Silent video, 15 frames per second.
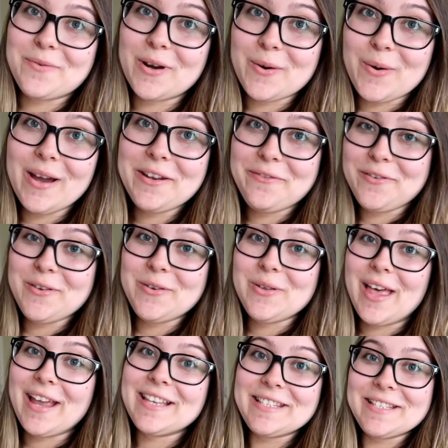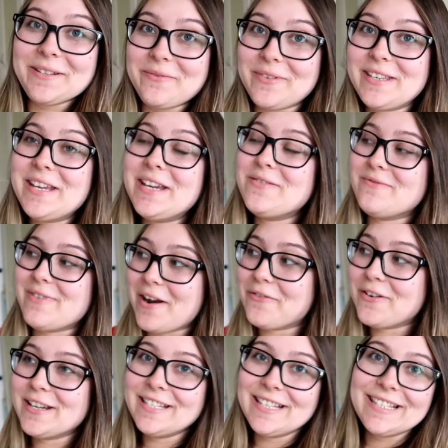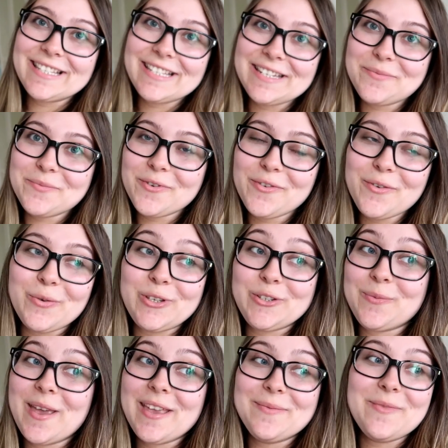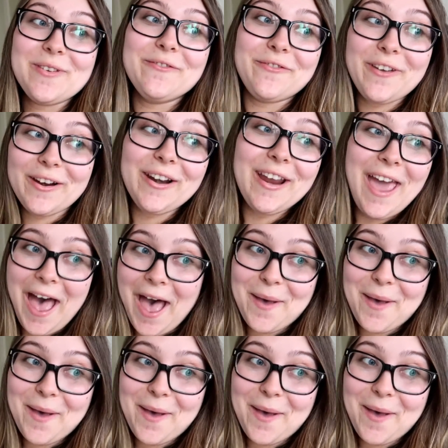There were quite a few like Slovenian references in the movie, which made me very